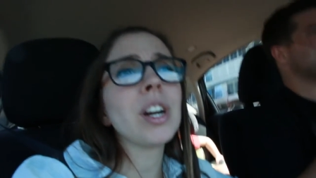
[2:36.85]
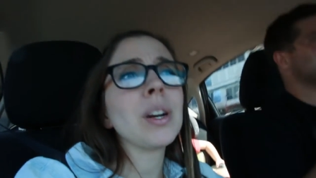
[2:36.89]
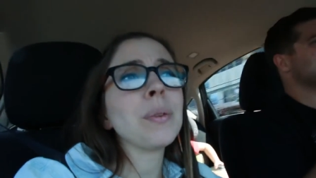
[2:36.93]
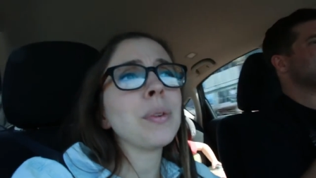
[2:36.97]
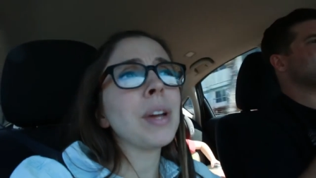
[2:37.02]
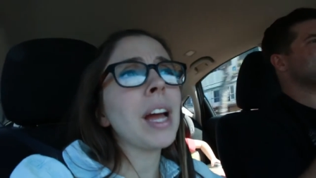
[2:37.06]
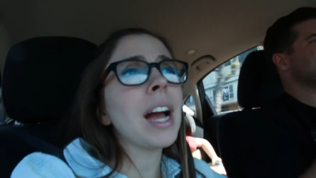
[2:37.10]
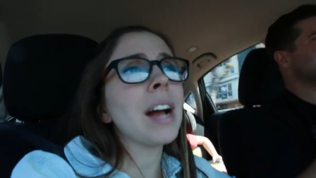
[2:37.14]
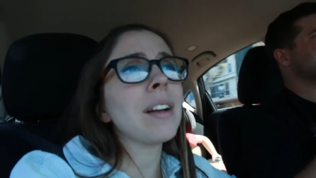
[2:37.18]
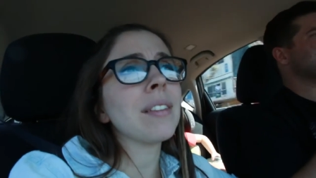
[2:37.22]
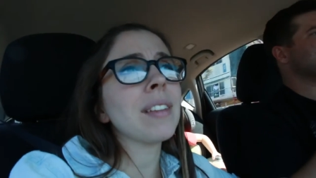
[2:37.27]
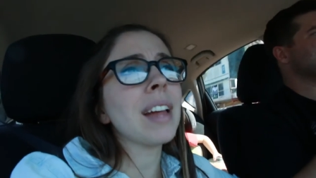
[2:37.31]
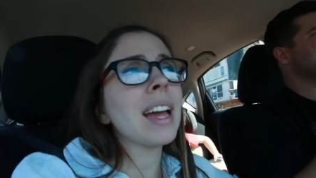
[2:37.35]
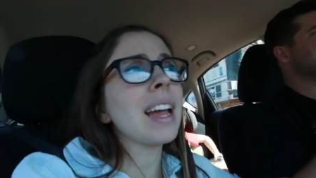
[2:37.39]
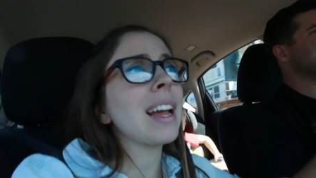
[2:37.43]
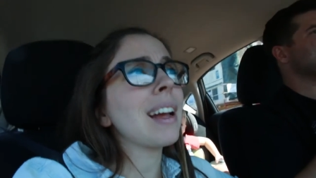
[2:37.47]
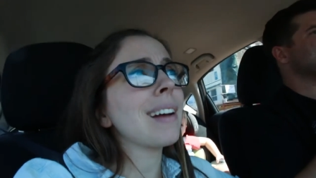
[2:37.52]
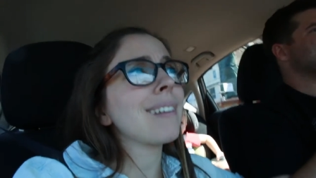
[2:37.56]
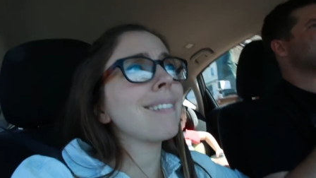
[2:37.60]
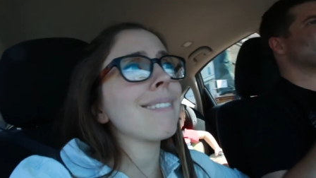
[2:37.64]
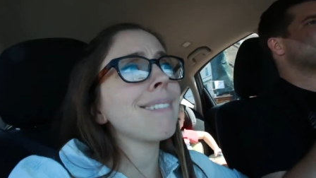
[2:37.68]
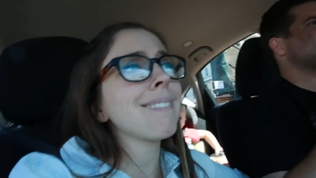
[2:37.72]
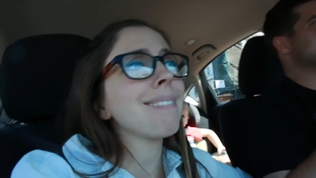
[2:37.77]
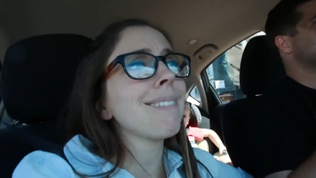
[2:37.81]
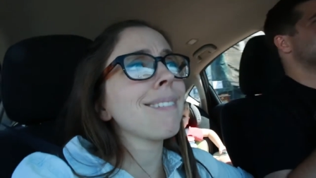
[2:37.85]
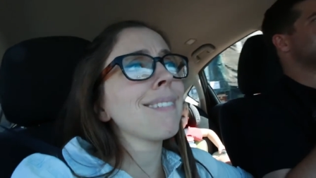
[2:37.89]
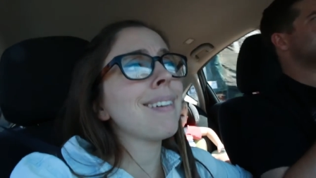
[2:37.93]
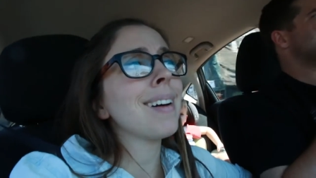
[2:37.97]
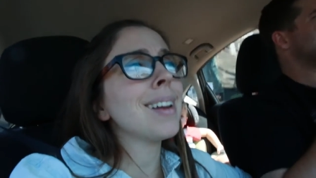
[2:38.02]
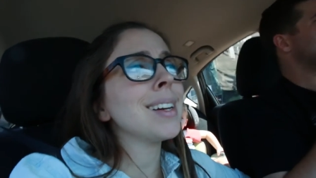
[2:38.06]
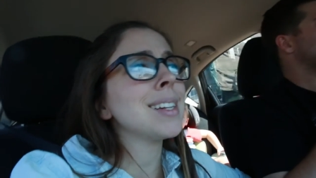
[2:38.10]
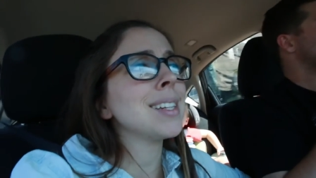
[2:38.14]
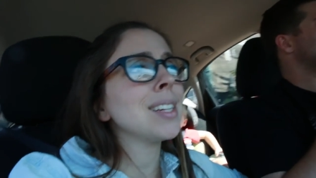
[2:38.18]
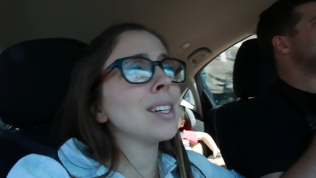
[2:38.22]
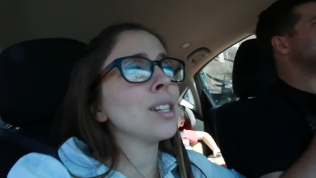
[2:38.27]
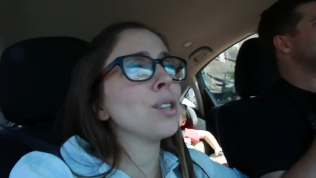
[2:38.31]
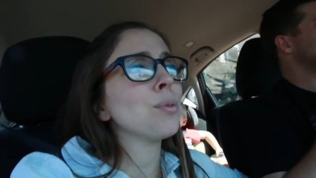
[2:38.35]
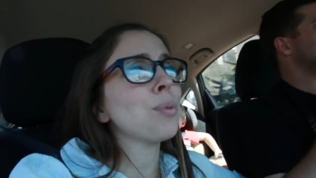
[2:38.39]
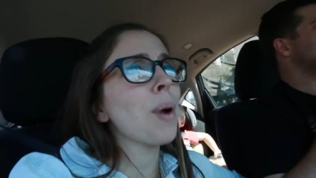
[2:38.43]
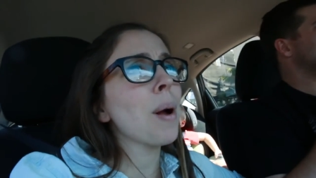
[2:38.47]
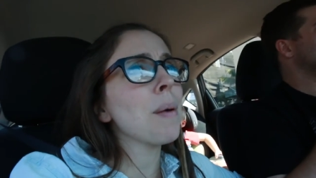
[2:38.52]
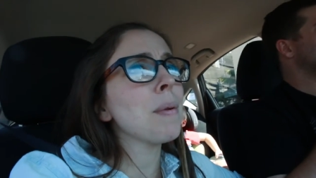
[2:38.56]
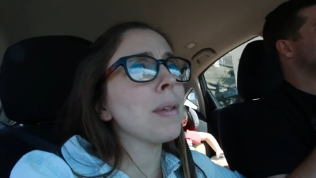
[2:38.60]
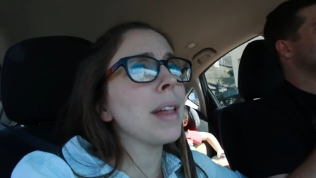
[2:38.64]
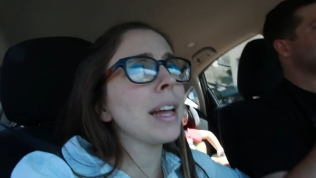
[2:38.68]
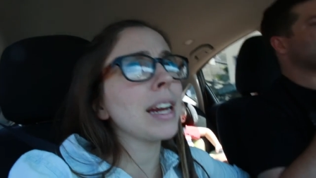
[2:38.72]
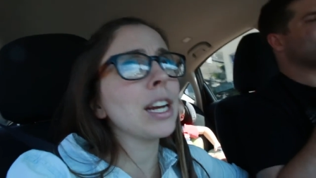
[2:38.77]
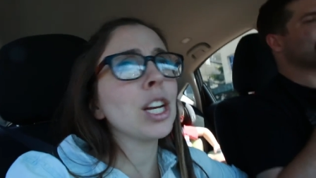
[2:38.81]
And we have like, until
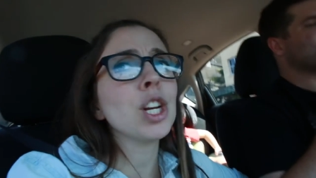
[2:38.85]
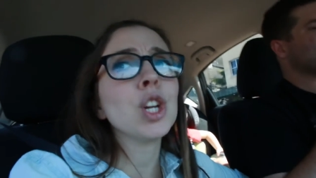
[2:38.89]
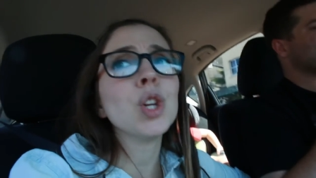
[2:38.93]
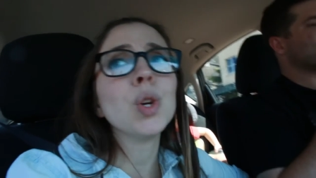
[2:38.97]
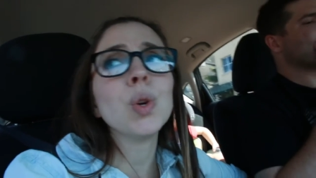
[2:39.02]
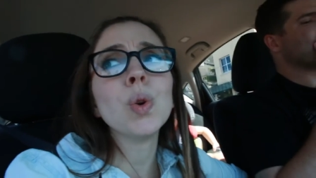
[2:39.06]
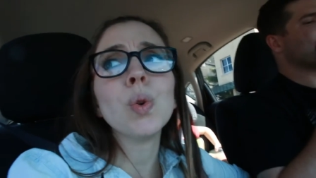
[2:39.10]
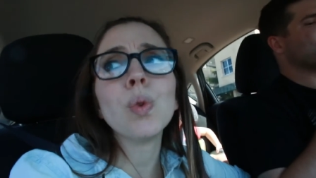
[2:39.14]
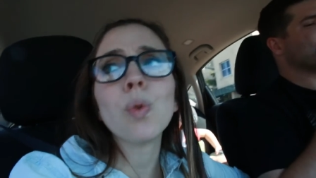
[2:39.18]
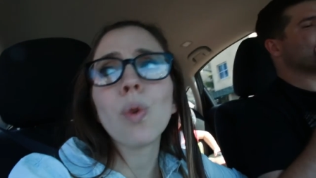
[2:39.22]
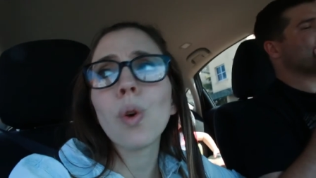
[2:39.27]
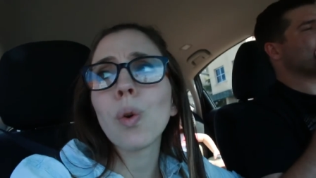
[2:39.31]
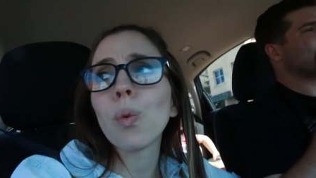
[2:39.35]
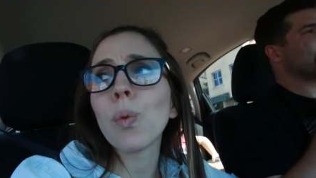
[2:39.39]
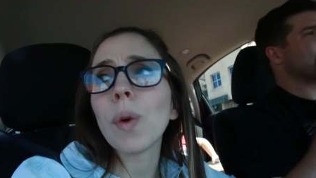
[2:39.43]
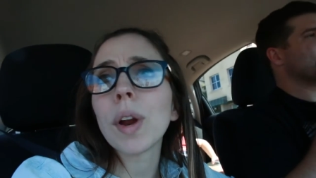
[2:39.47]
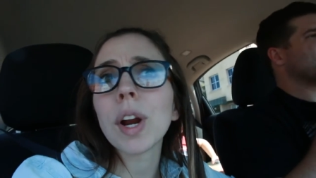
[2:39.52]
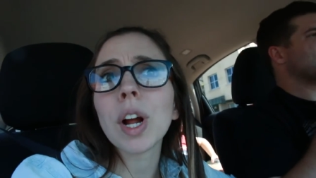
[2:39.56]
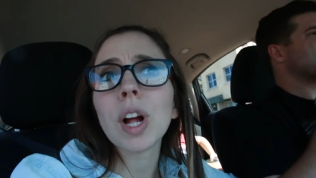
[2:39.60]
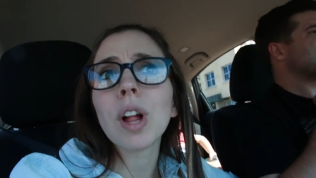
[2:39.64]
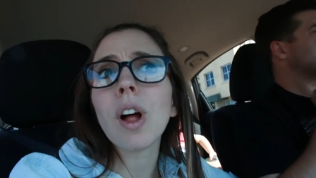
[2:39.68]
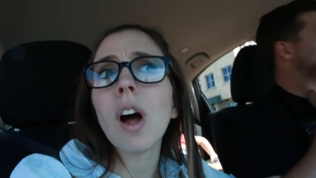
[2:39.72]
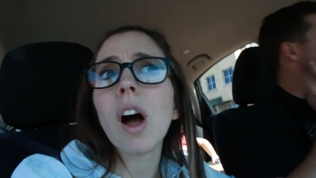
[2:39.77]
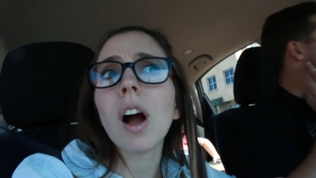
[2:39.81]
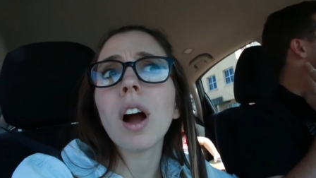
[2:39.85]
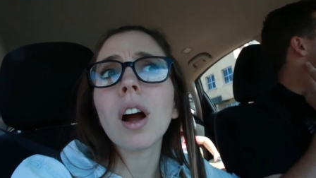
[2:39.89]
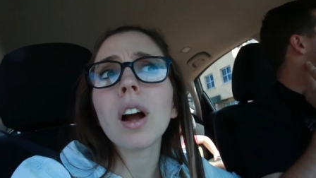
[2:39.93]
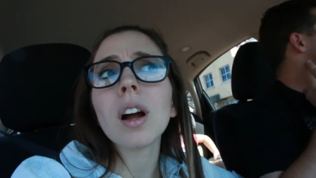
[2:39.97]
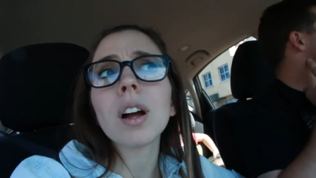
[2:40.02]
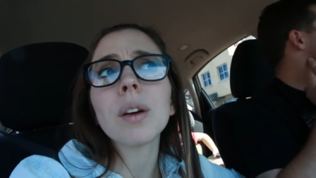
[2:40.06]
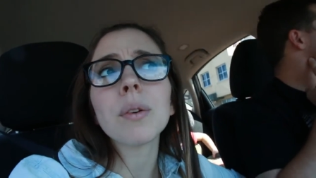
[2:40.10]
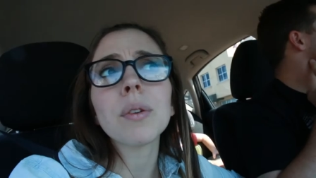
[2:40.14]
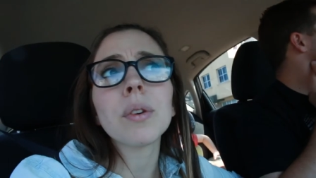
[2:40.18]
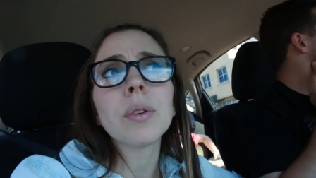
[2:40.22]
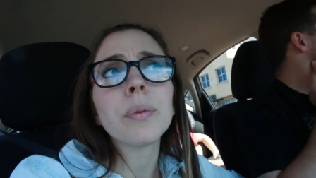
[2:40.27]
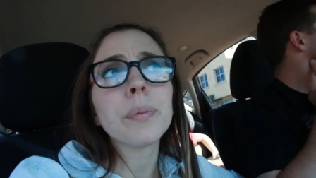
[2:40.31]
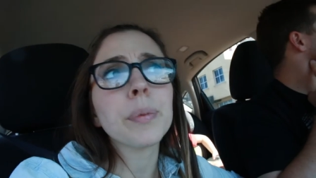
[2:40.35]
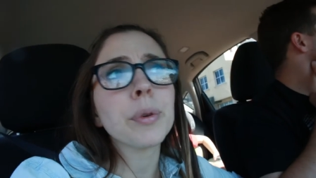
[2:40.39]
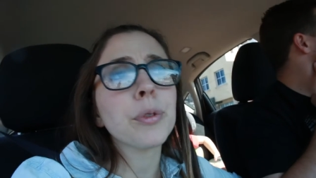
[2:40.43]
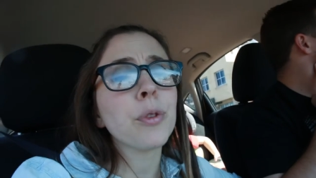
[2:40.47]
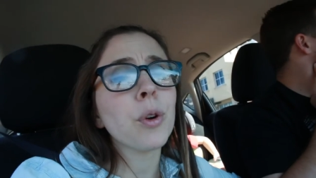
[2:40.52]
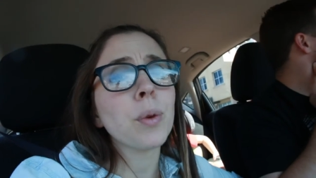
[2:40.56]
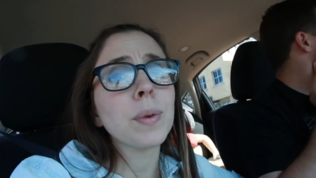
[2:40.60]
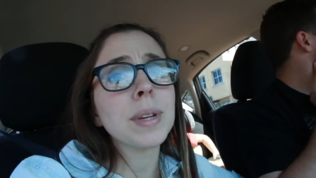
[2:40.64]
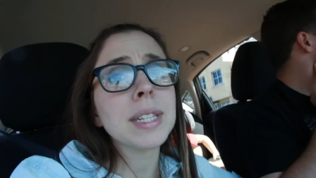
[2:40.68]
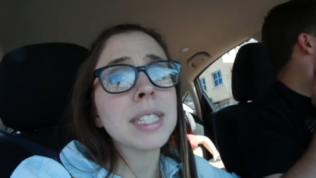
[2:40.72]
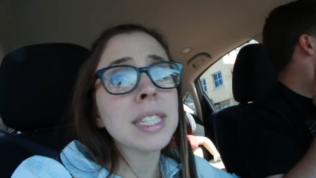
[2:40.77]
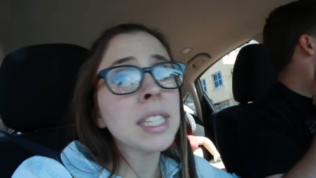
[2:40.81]
probably like noon or one o'clock
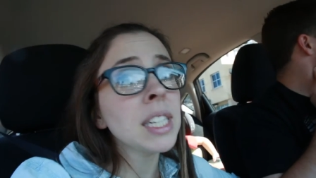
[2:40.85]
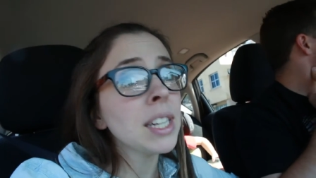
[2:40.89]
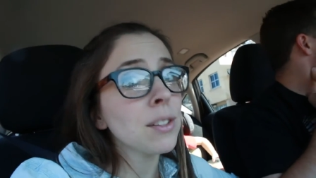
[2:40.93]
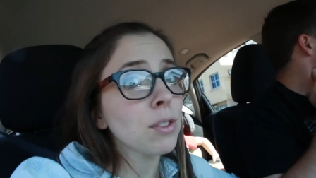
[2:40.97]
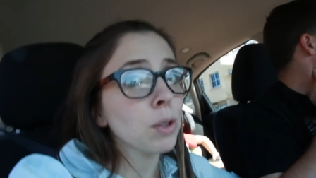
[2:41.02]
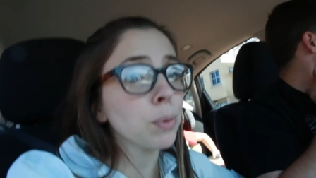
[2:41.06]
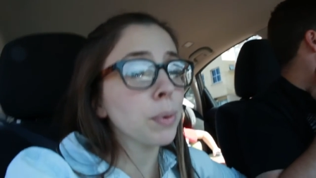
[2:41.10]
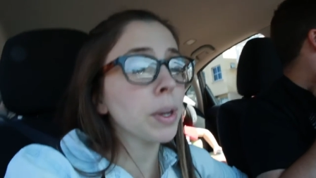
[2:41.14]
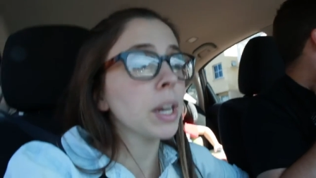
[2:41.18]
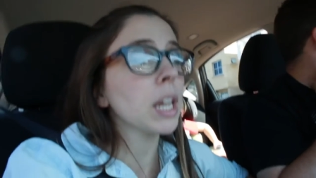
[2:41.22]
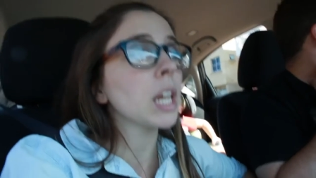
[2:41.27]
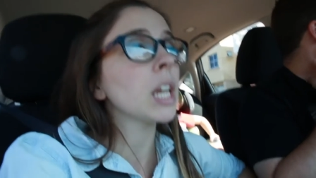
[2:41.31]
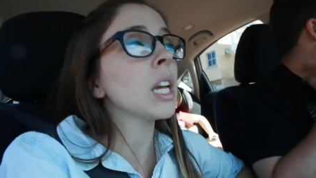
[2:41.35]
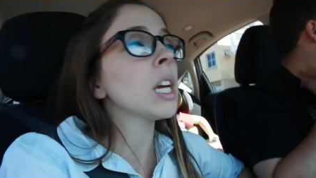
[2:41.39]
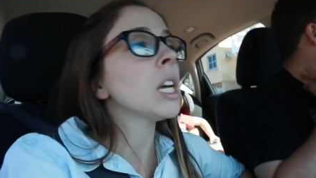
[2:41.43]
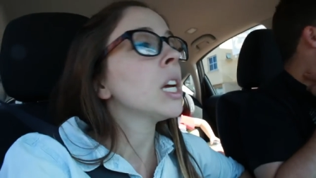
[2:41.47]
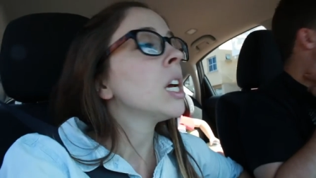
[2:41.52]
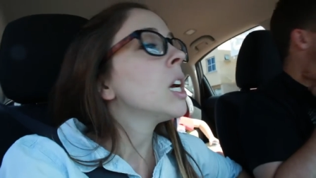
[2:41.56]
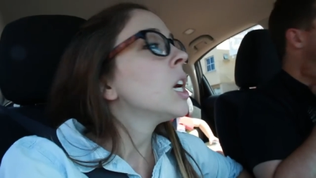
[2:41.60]
before we see everybody.